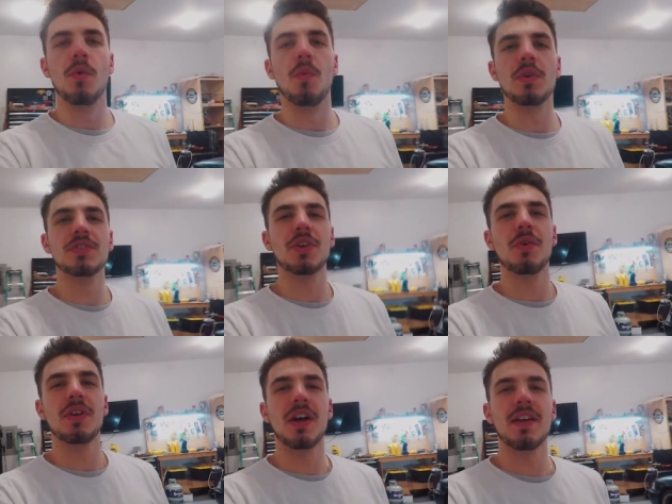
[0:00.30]
what's
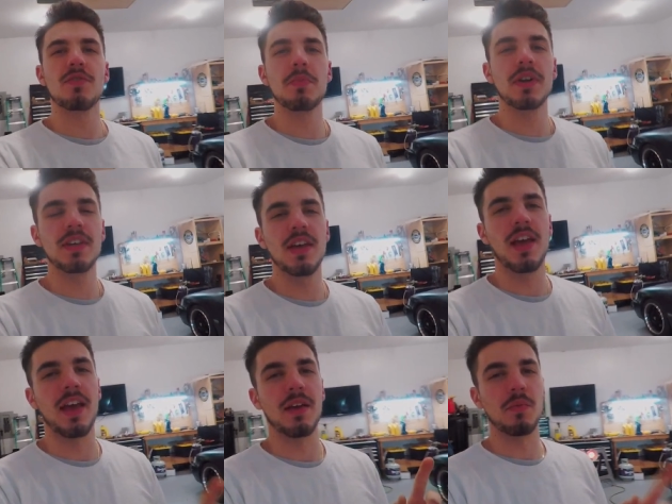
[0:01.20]
going on everybody
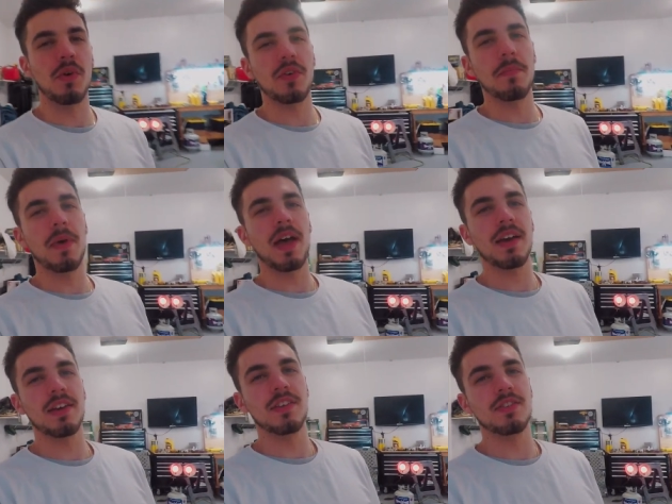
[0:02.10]
and welcome
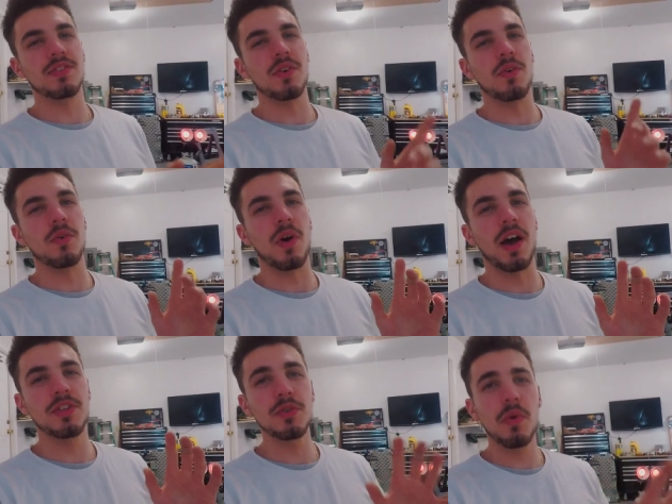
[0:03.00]
back so
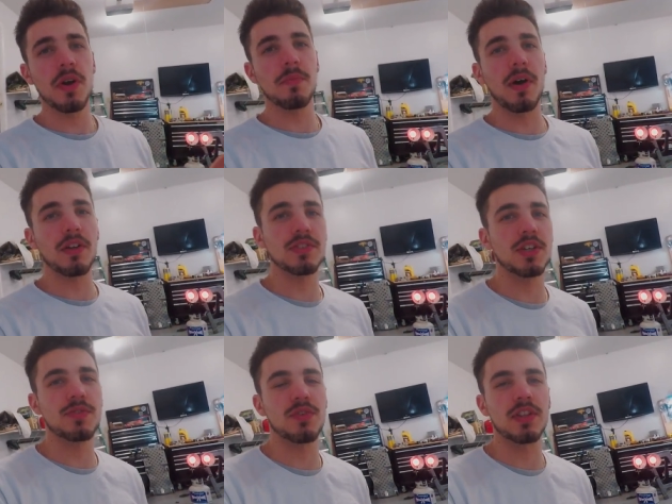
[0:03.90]
i do want to
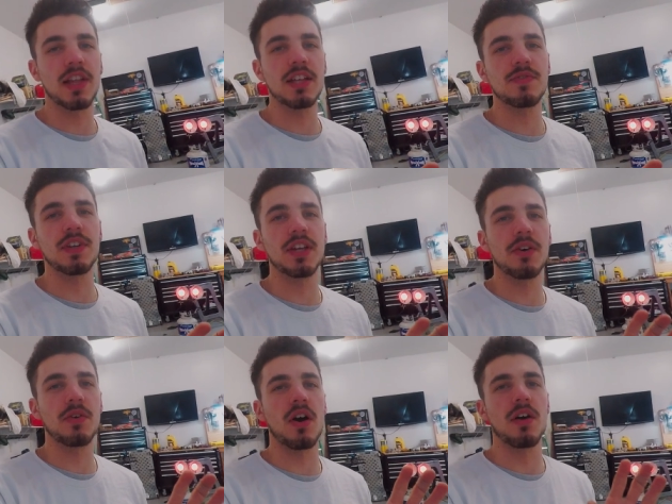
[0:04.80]
apologize for the last
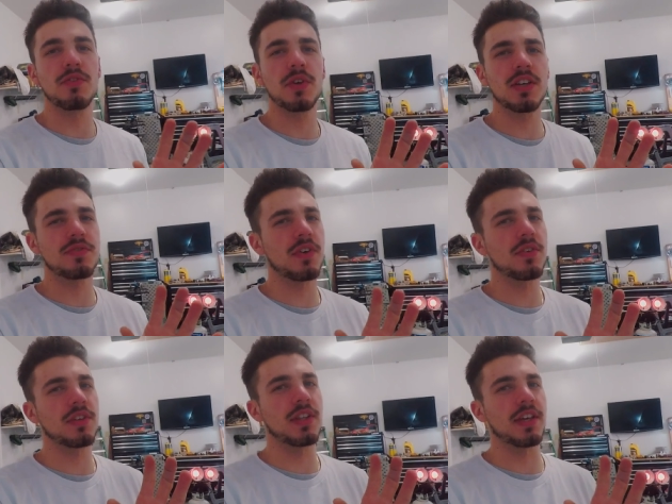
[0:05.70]
video uh, if you guys
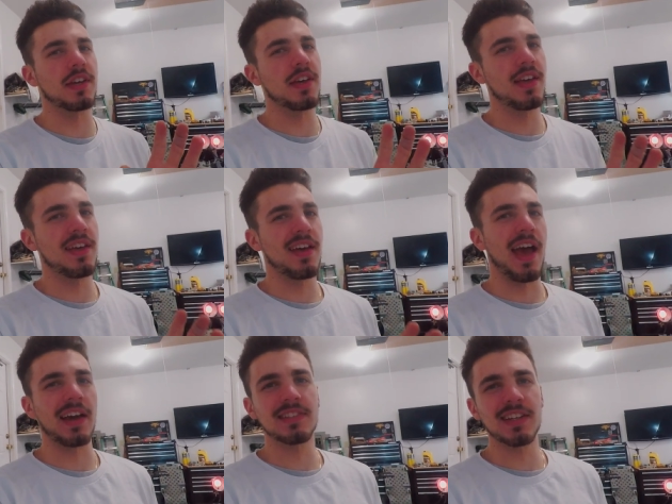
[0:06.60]
found it like
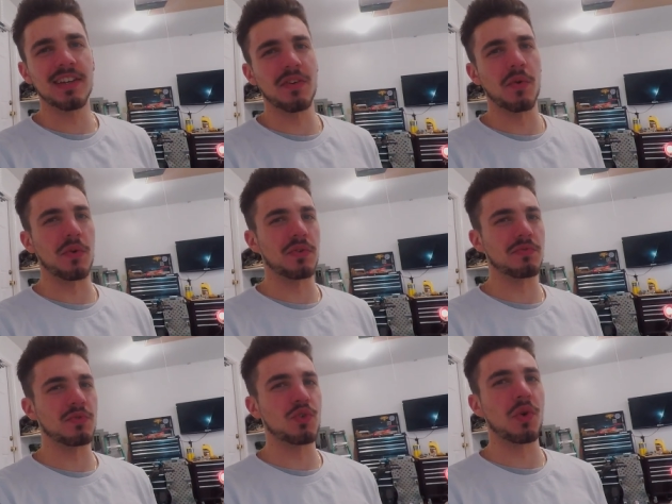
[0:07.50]
hectic or
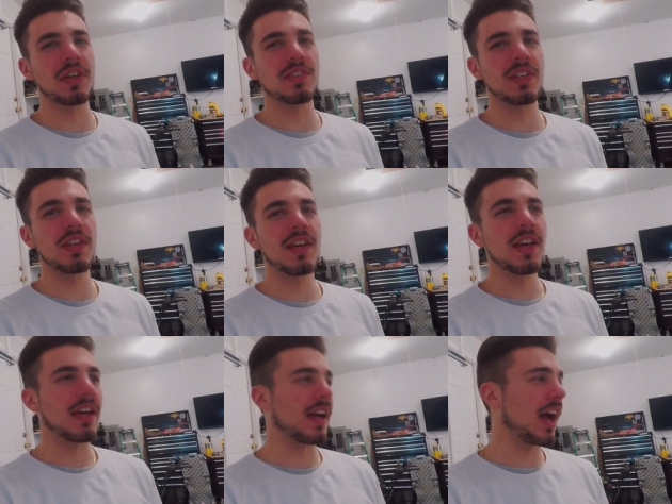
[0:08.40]
crazy
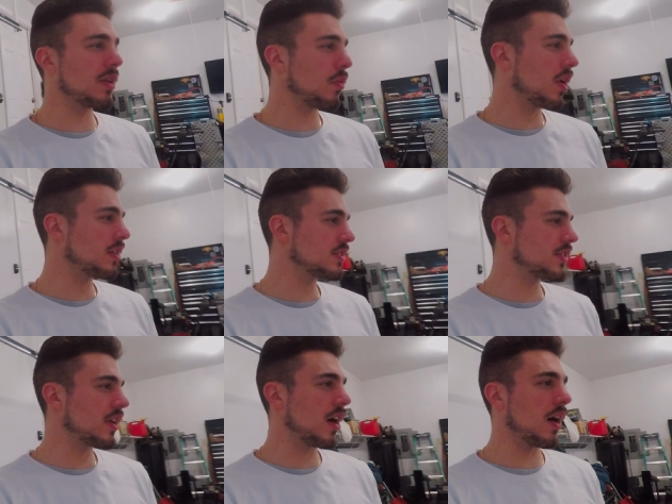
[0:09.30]
it kind of
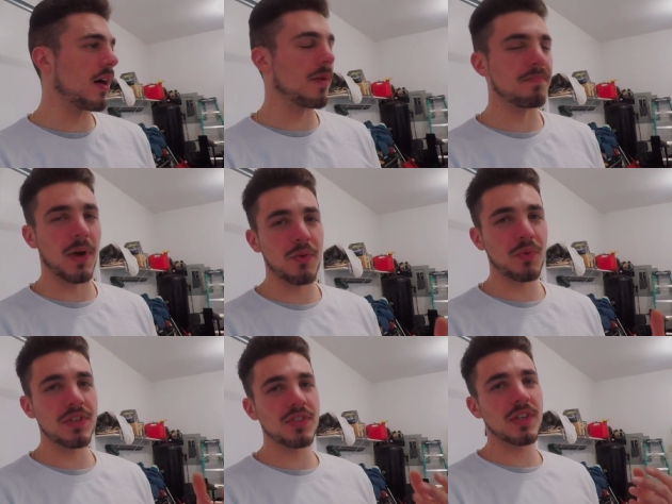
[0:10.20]
was uh, my
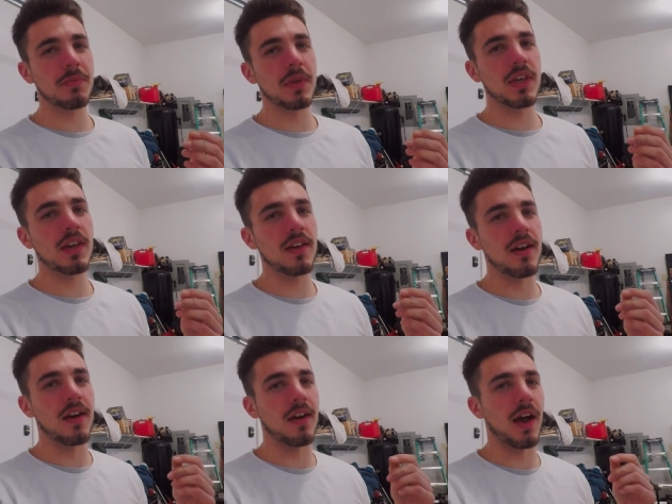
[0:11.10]
reasoning being
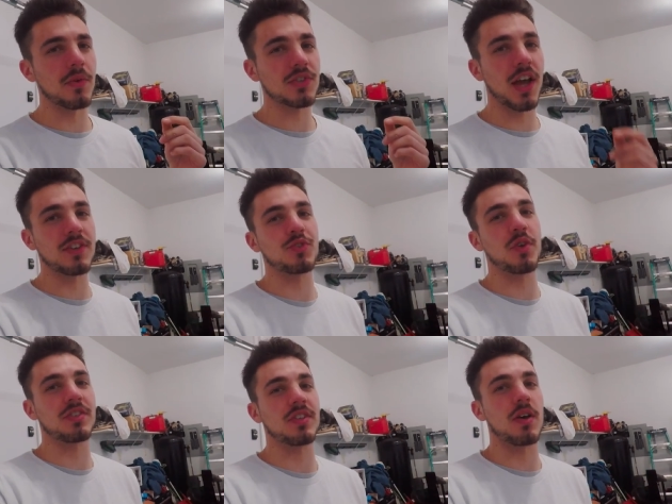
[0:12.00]
uh, i was kind of
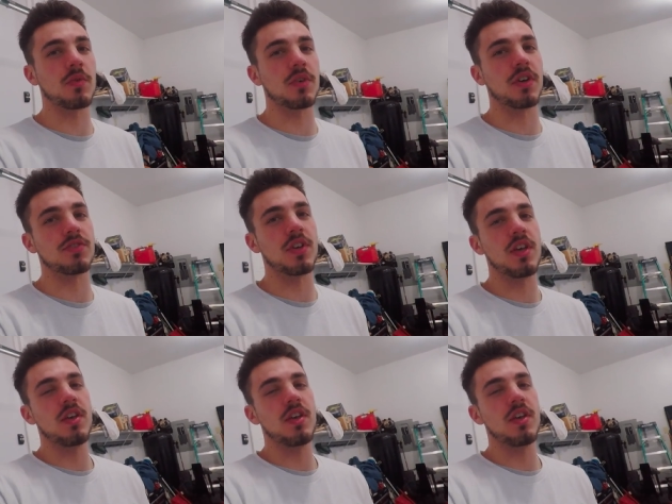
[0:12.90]
stressed out because